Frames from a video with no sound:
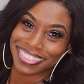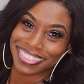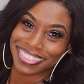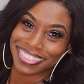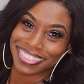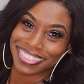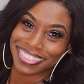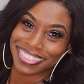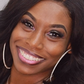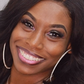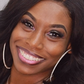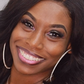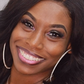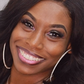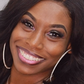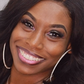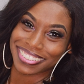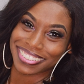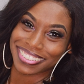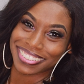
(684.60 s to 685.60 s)

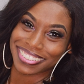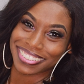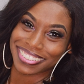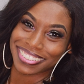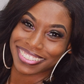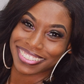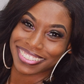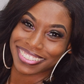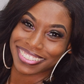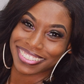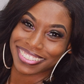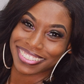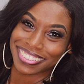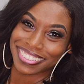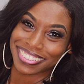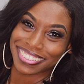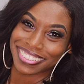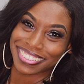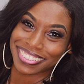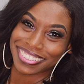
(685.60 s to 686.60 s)

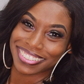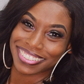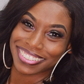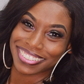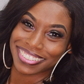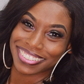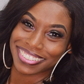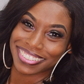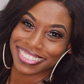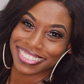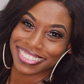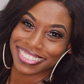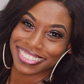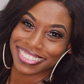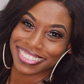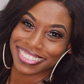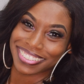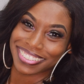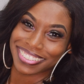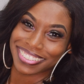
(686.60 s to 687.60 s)

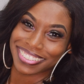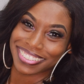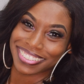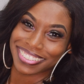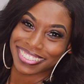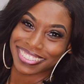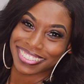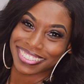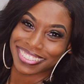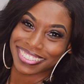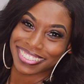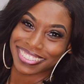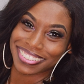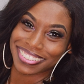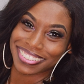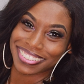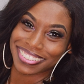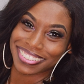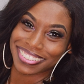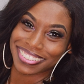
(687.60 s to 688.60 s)

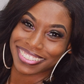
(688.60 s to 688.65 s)
The face doesn't move, so there is nothing to read.